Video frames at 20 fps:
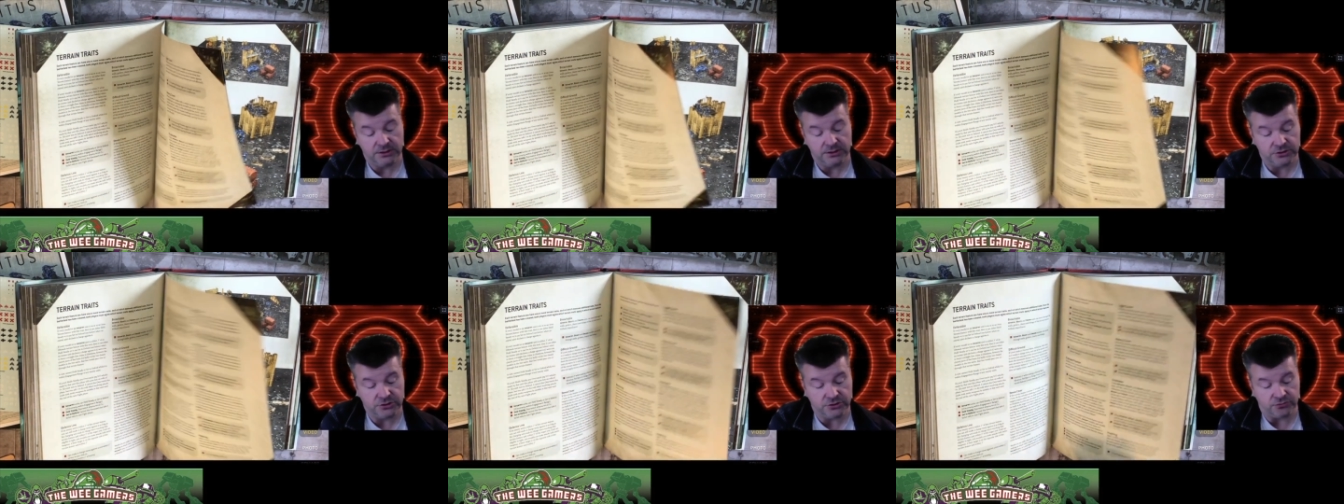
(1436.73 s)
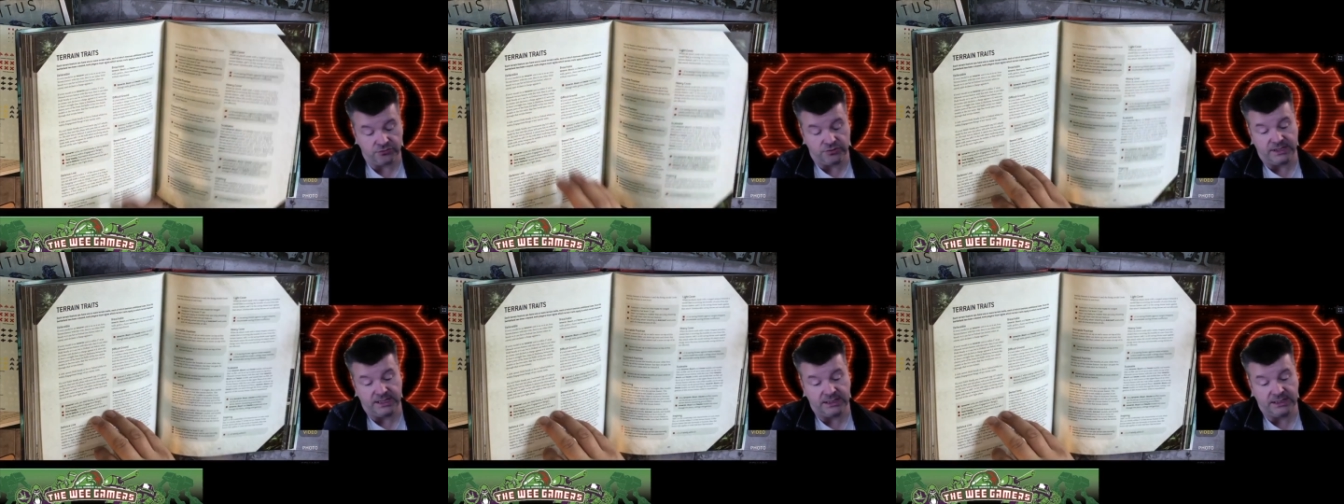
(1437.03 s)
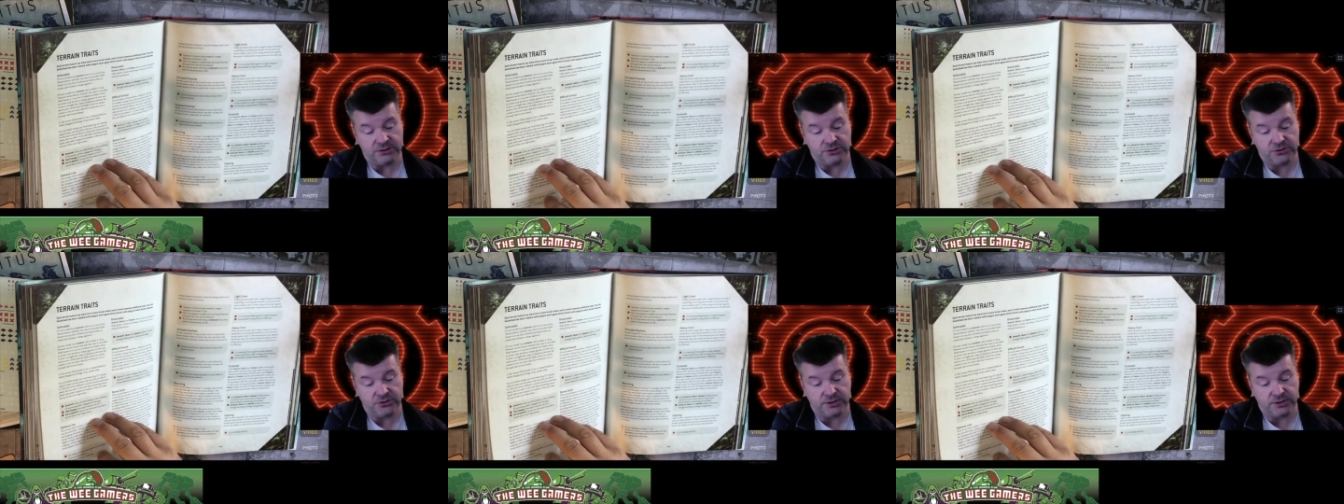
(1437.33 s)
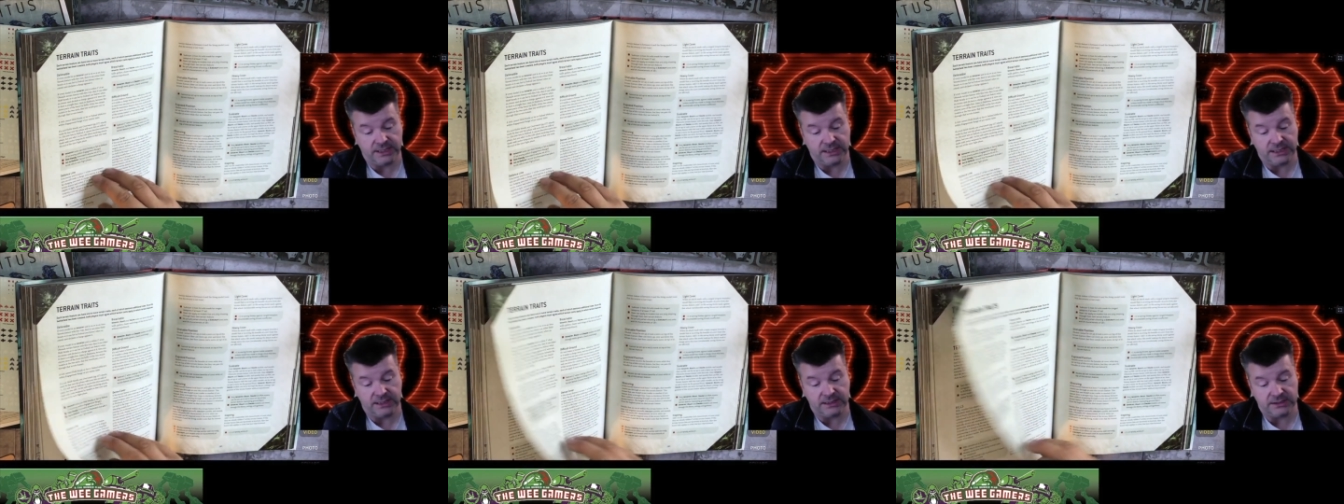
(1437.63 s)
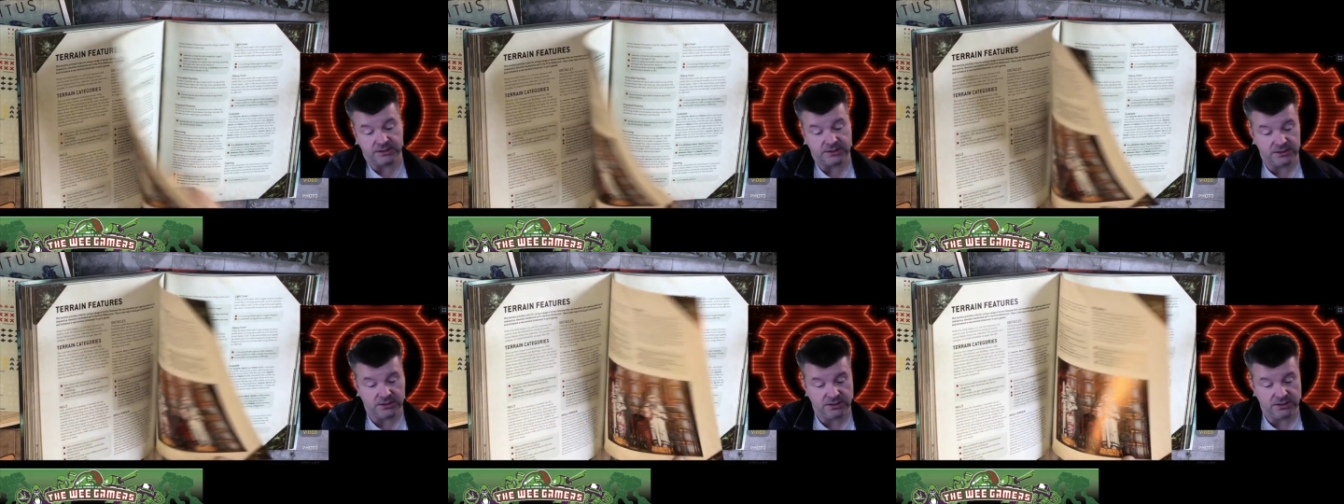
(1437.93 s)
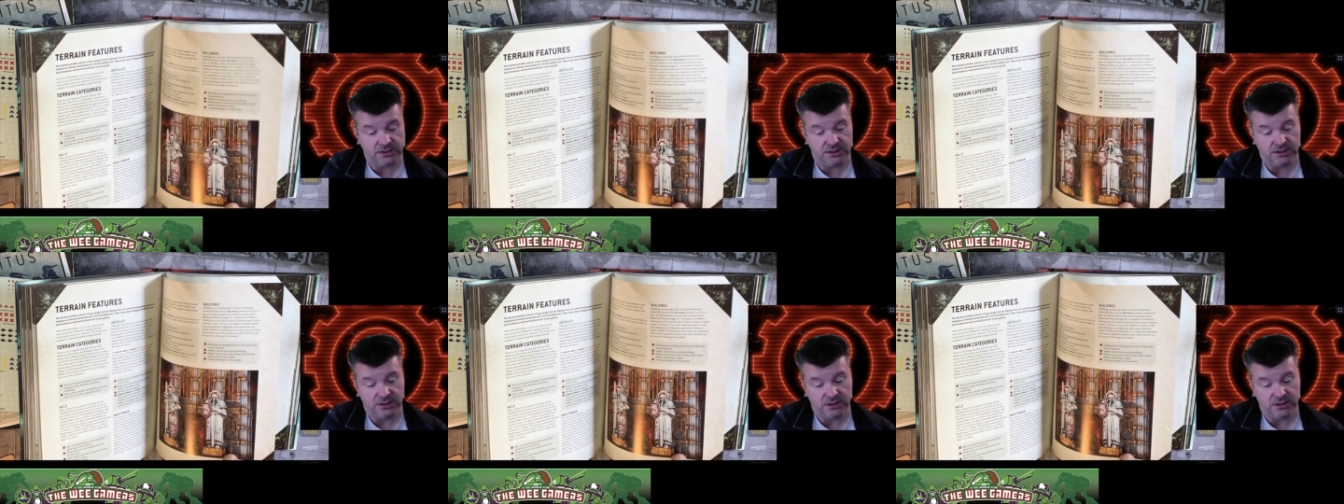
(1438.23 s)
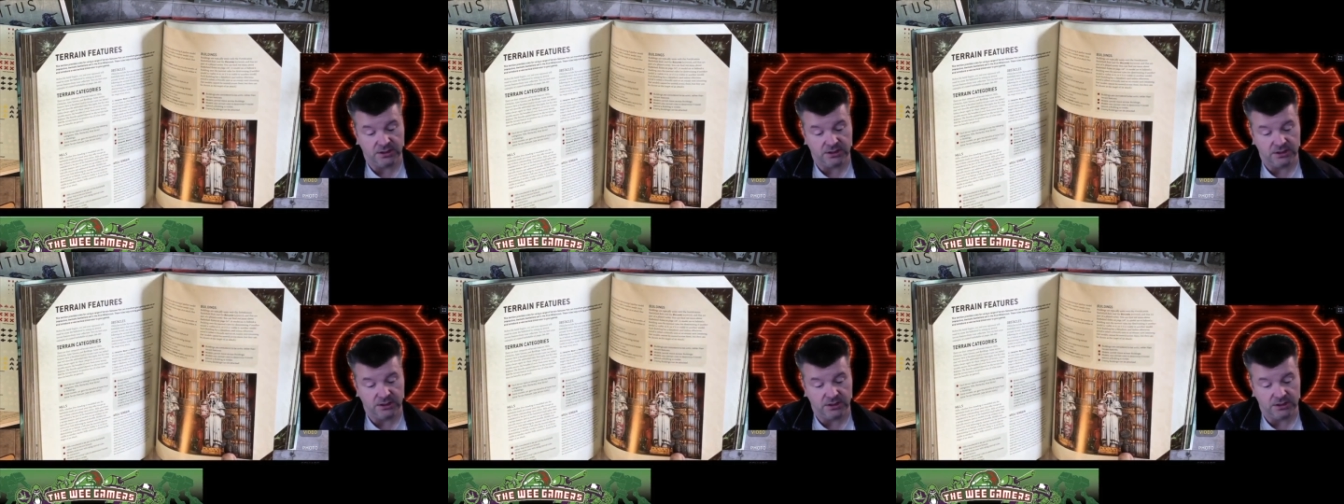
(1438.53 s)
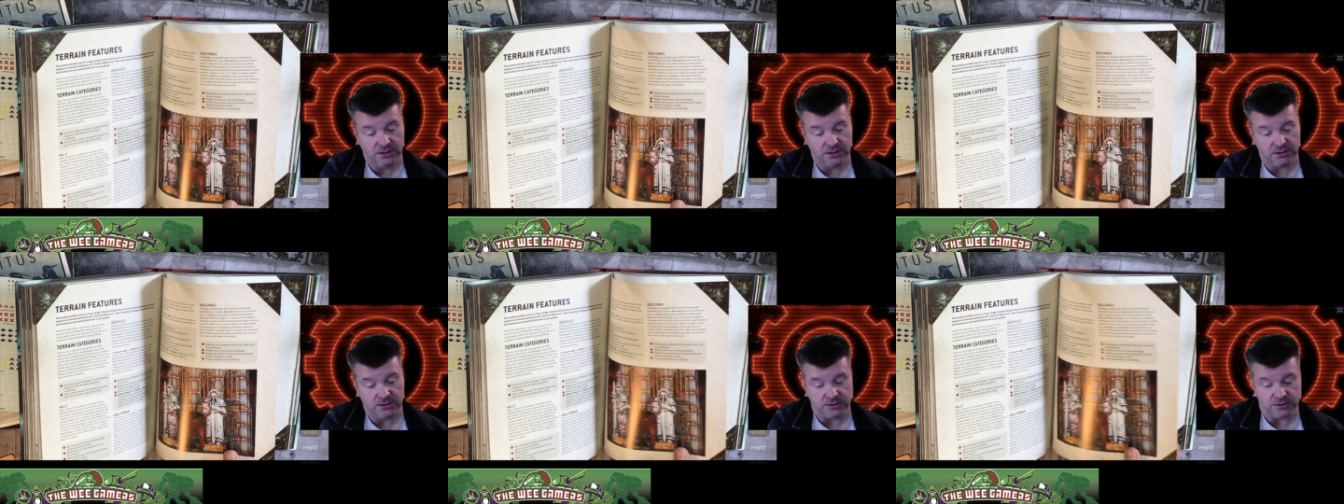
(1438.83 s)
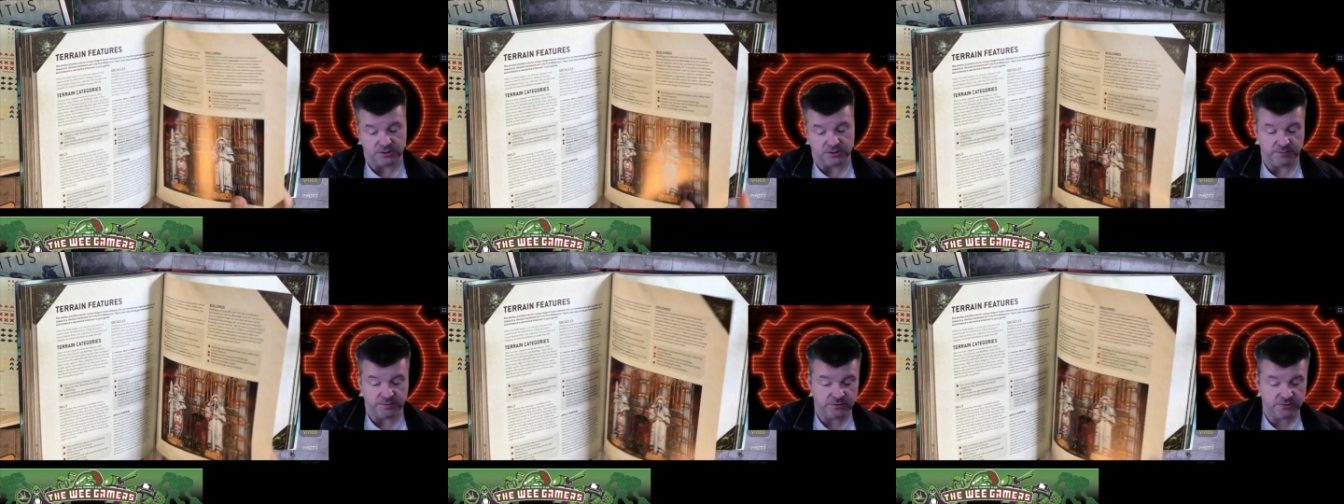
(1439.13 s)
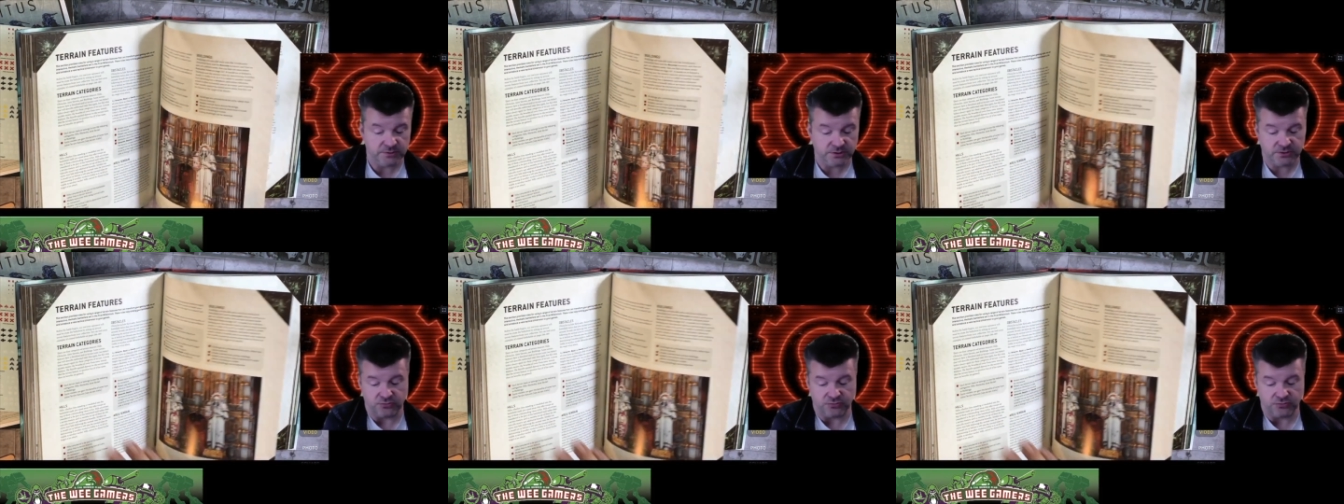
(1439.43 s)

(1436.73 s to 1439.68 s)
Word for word: terrain traits. So I suppose